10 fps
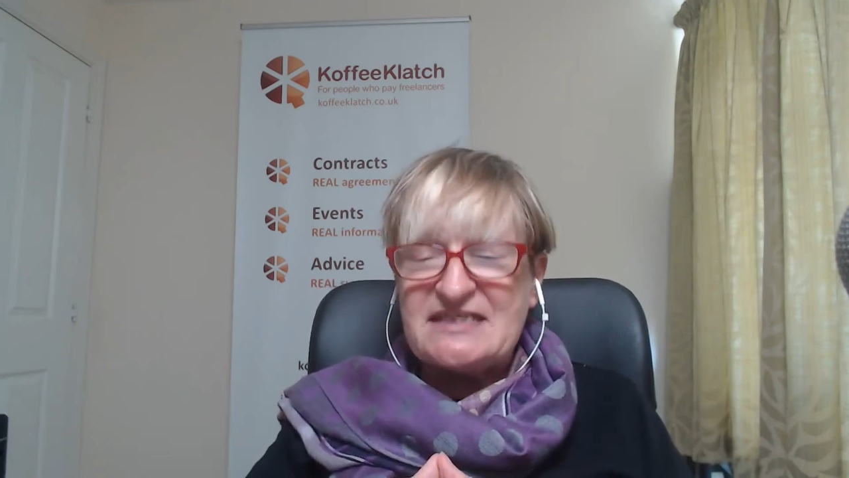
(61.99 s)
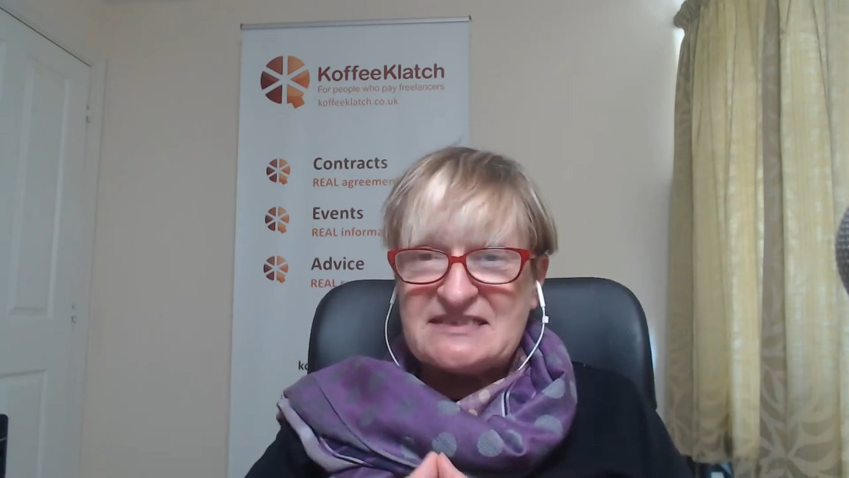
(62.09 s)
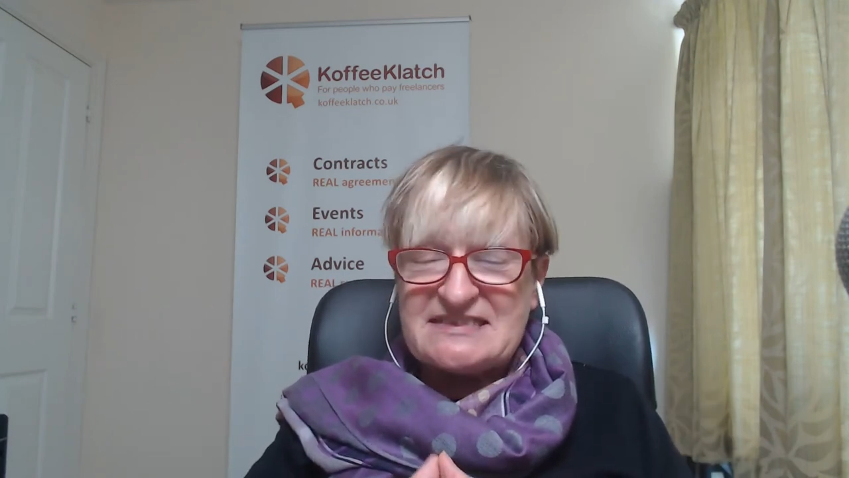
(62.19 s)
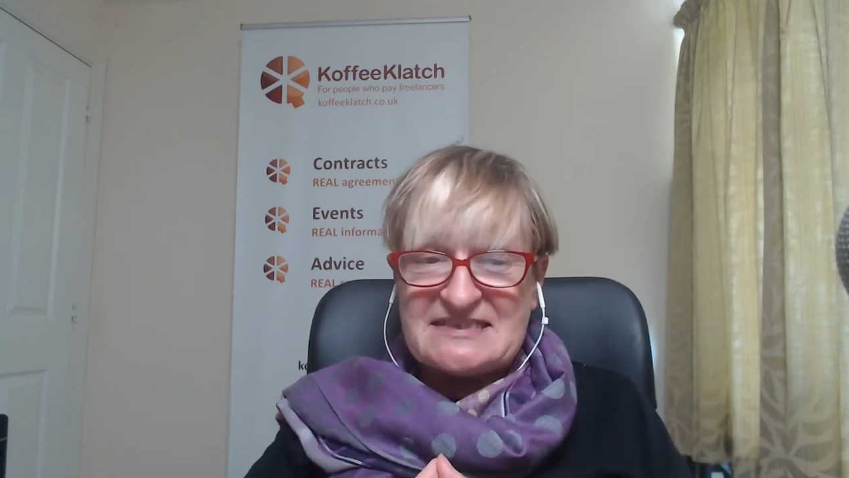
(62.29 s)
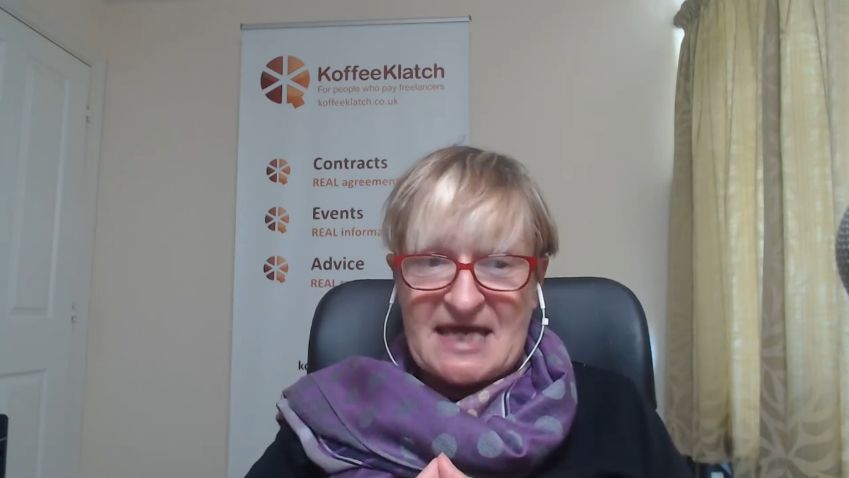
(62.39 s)

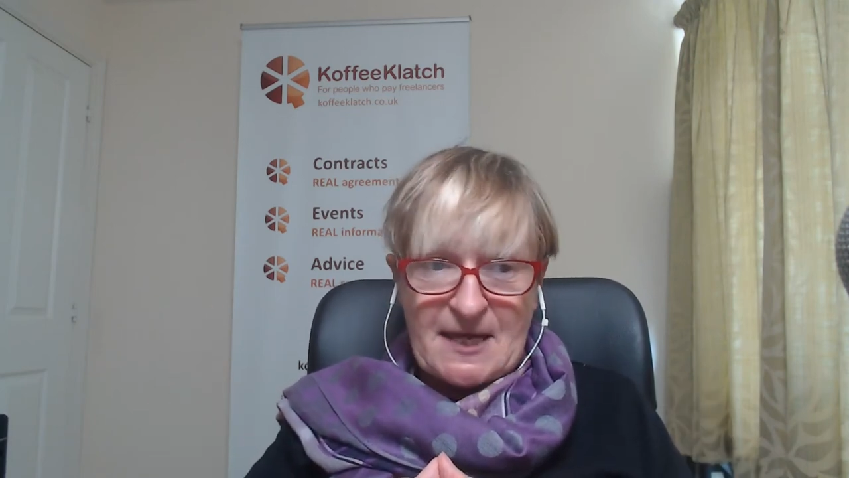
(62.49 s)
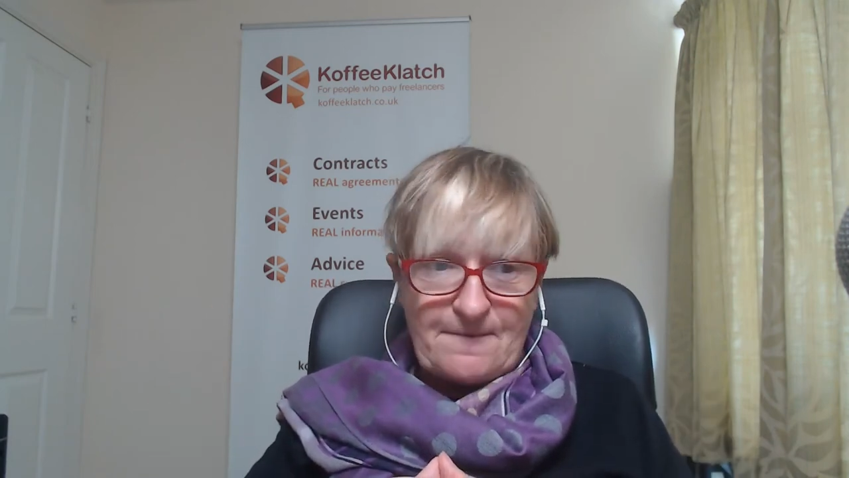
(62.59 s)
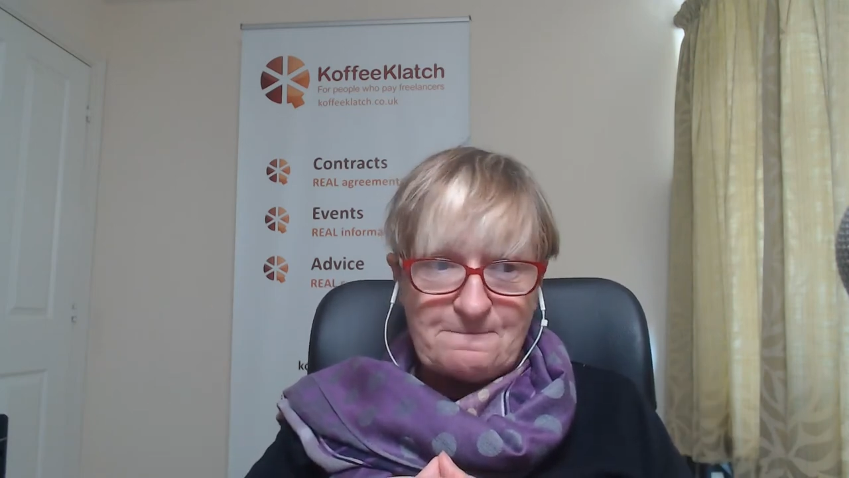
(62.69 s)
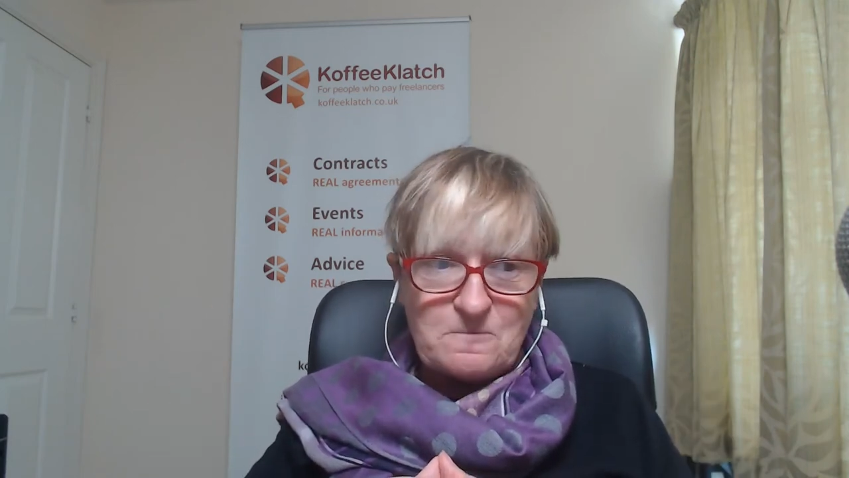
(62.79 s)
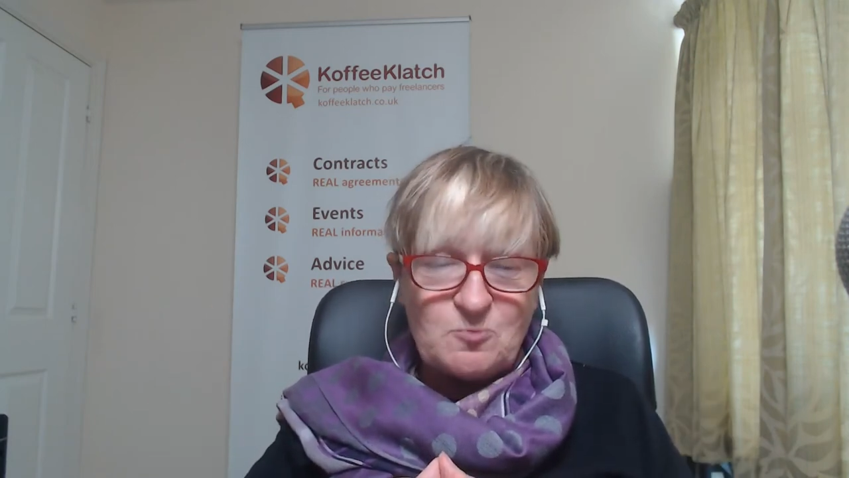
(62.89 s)

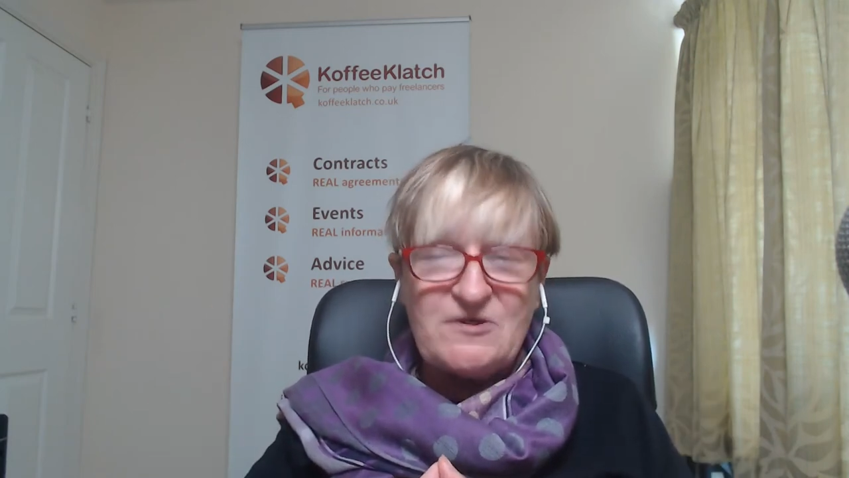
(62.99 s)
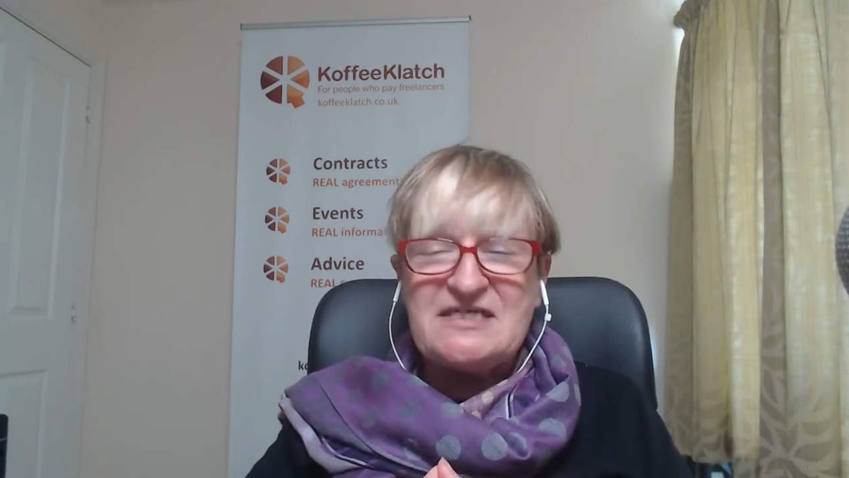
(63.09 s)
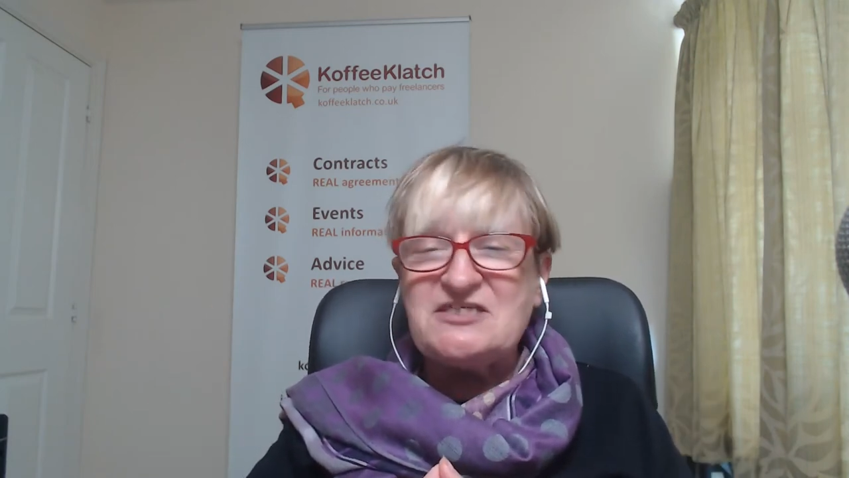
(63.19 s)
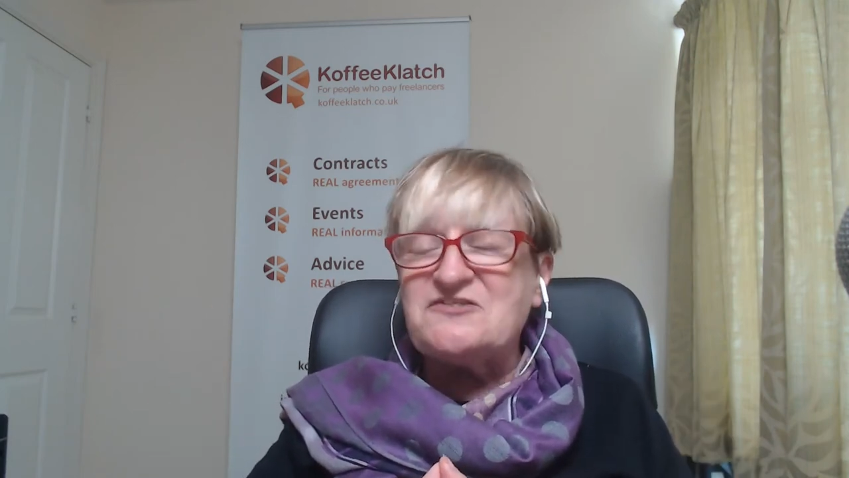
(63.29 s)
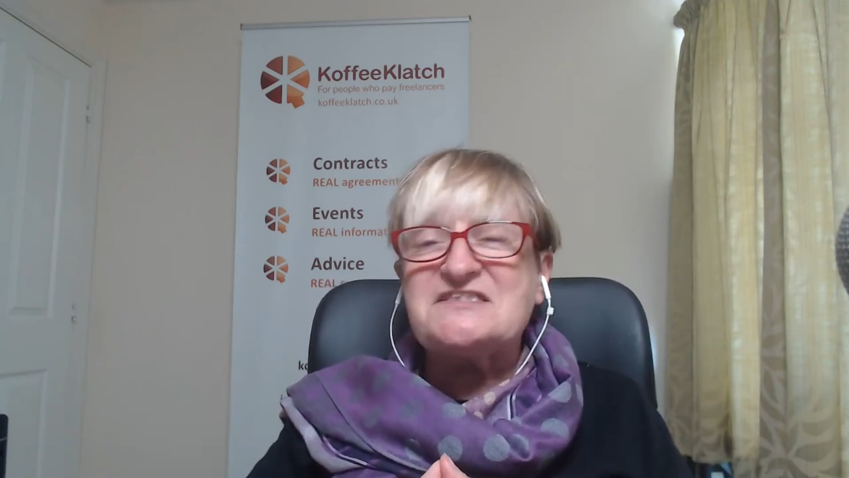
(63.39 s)
extent,
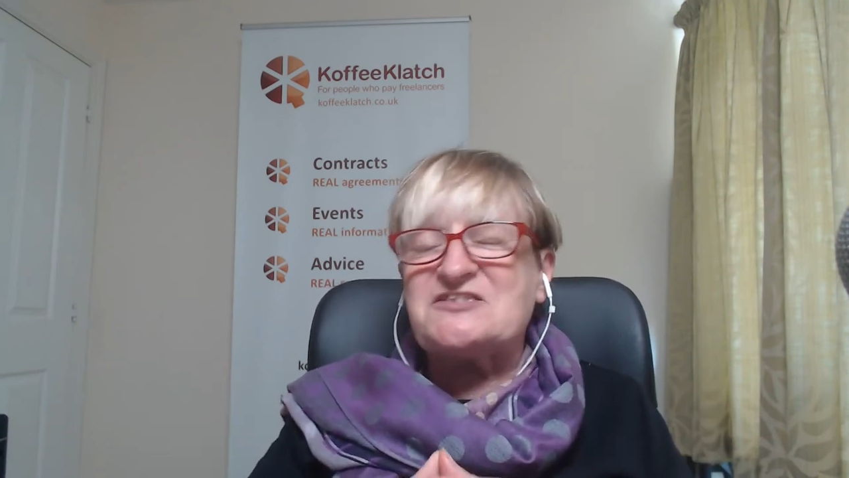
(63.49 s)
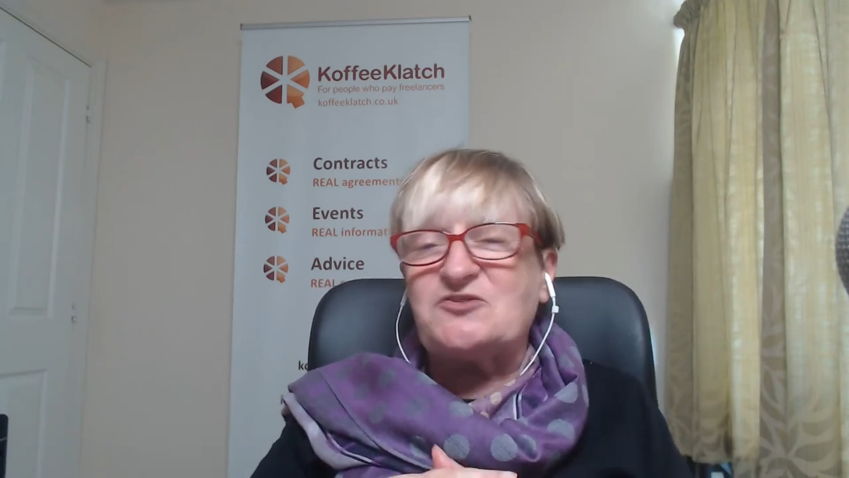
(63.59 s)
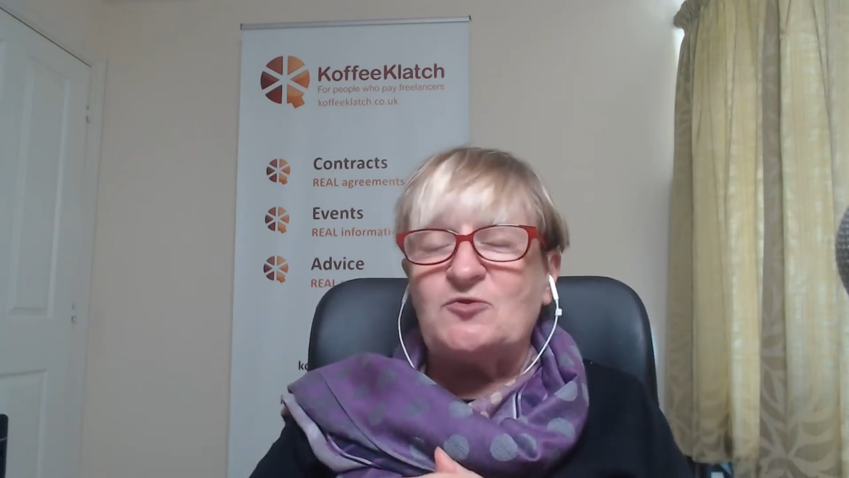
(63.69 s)
we used to